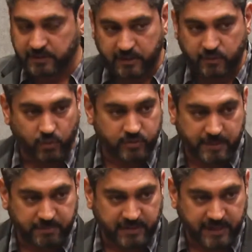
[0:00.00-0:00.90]
They're two
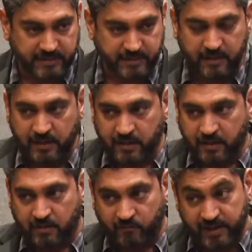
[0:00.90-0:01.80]
separate things.
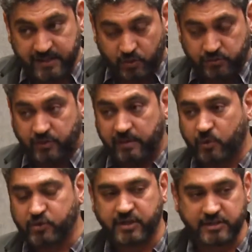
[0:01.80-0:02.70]
One is also
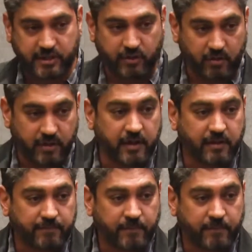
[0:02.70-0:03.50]
emotional security.